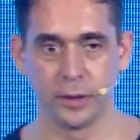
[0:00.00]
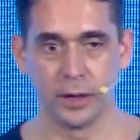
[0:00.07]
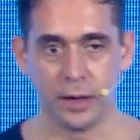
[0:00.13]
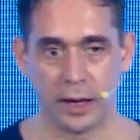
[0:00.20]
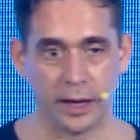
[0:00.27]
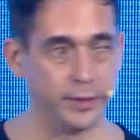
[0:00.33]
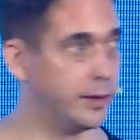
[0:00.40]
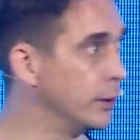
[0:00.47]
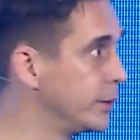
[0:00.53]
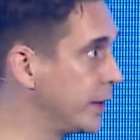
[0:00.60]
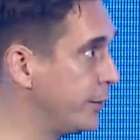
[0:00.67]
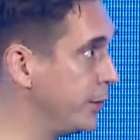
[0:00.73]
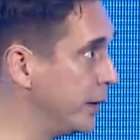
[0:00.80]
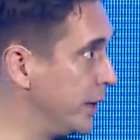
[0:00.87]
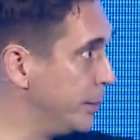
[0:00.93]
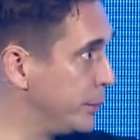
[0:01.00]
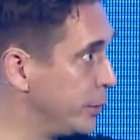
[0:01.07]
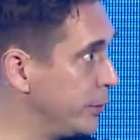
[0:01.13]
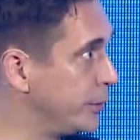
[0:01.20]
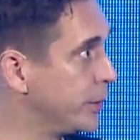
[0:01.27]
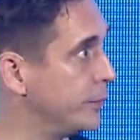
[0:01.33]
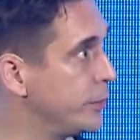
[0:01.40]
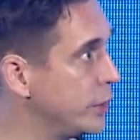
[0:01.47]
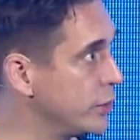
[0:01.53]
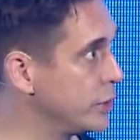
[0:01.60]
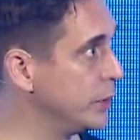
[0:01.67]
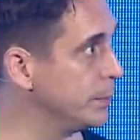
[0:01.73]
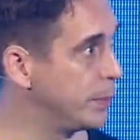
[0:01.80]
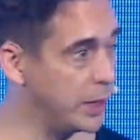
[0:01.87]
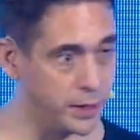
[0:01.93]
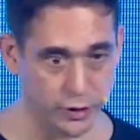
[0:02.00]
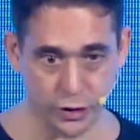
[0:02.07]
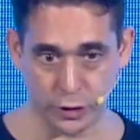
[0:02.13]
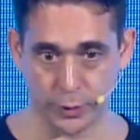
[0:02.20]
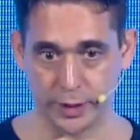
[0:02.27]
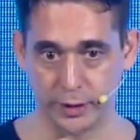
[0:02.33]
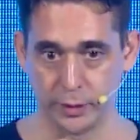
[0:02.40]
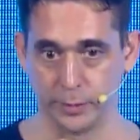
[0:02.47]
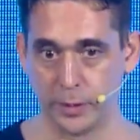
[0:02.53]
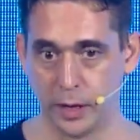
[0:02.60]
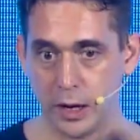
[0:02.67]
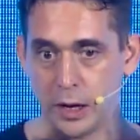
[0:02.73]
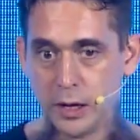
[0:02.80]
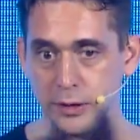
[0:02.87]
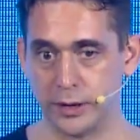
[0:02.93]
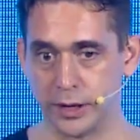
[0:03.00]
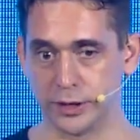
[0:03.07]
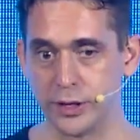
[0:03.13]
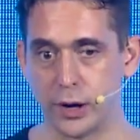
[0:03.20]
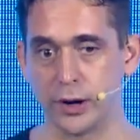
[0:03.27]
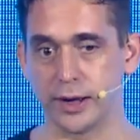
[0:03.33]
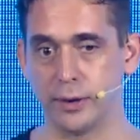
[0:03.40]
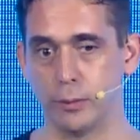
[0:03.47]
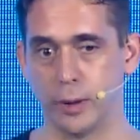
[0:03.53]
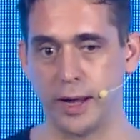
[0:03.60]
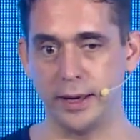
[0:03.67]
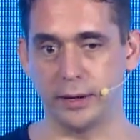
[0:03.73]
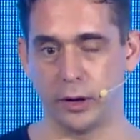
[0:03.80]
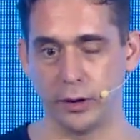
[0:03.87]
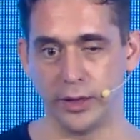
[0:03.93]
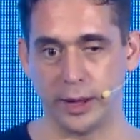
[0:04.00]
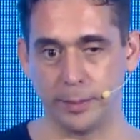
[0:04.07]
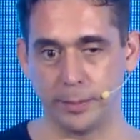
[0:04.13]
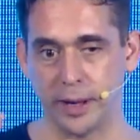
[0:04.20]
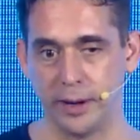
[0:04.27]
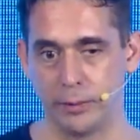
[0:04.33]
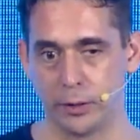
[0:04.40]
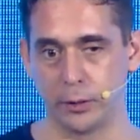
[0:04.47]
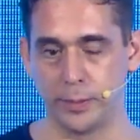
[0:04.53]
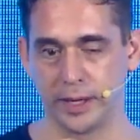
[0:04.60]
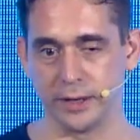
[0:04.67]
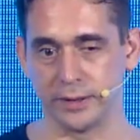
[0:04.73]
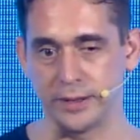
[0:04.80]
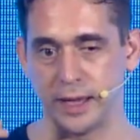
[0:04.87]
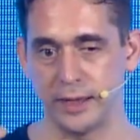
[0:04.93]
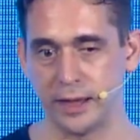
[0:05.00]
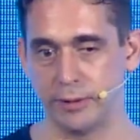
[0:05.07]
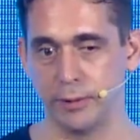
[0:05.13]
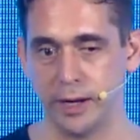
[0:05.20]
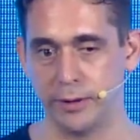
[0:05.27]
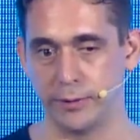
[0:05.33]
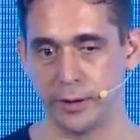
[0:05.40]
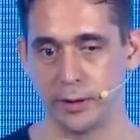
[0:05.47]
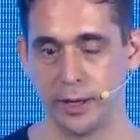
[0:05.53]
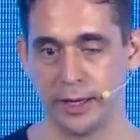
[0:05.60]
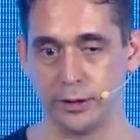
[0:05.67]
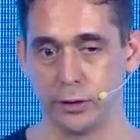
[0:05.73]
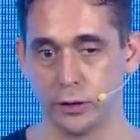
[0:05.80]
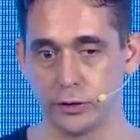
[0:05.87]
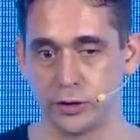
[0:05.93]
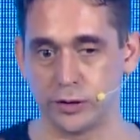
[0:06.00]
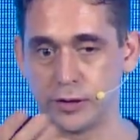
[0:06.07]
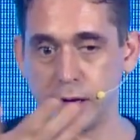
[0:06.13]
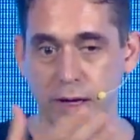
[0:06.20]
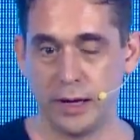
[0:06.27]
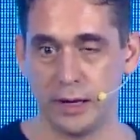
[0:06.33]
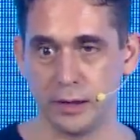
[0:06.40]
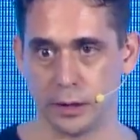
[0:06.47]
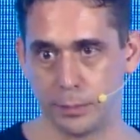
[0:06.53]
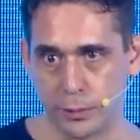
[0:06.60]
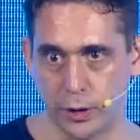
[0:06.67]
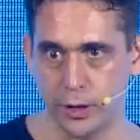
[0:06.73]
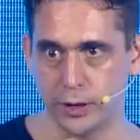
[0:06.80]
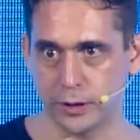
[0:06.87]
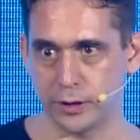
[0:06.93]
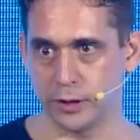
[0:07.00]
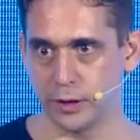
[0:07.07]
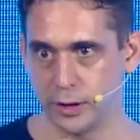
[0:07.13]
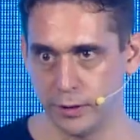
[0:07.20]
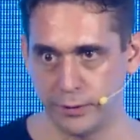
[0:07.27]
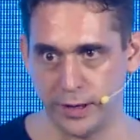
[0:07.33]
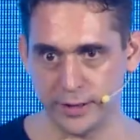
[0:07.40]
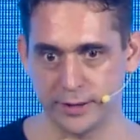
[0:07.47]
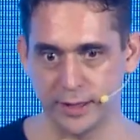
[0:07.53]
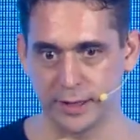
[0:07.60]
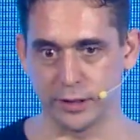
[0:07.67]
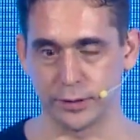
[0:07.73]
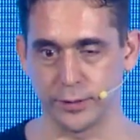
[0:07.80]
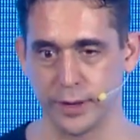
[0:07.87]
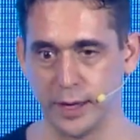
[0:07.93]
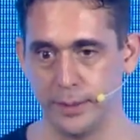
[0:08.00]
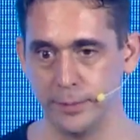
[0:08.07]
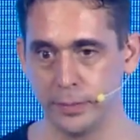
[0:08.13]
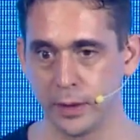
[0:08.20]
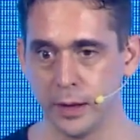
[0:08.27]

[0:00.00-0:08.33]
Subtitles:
And they'll definitely improve conversion by showing them their target weight on that paywall, because then they really feel like not just the product Fastic is for them,